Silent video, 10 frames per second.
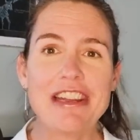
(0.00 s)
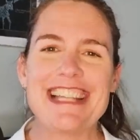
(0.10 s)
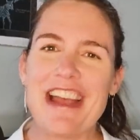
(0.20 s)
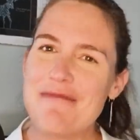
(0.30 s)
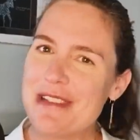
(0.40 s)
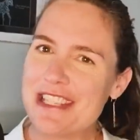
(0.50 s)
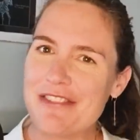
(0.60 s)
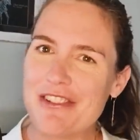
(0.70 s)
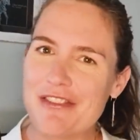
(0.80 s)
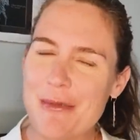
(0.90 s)
as I've been
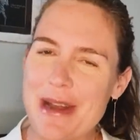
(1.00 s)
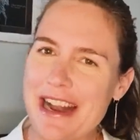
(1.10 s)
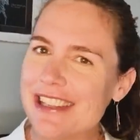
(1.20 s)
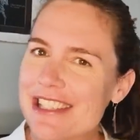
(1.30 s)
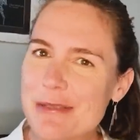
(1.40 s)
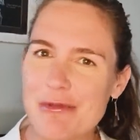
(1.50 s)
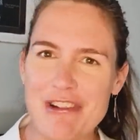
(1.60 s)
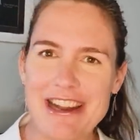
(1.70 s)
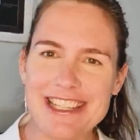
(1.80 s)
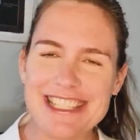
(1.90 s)
suffering from analysis
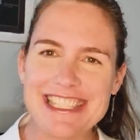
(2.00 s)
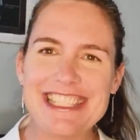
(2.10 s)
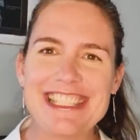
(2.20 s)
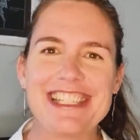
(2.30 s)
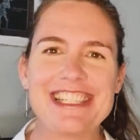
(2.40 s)
paralysis,